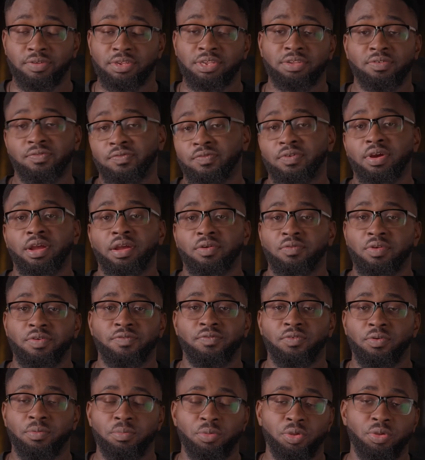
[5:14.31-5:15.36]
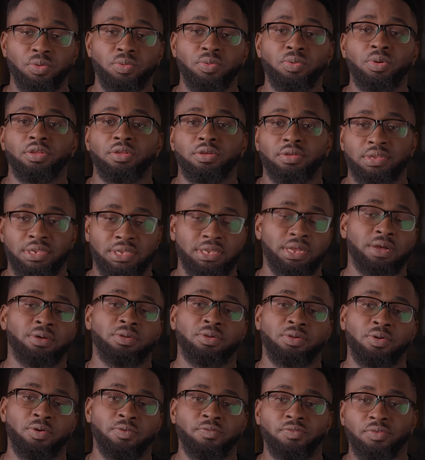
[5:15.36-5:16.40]
it's too far away from you, your
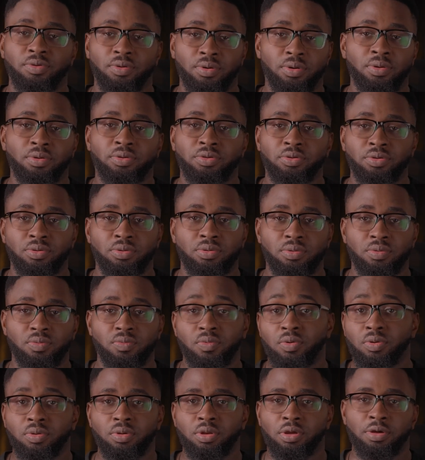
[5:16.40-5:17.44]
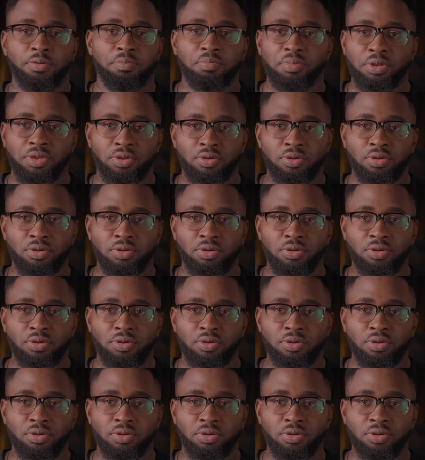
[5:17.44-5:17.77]
sound of your audio will not be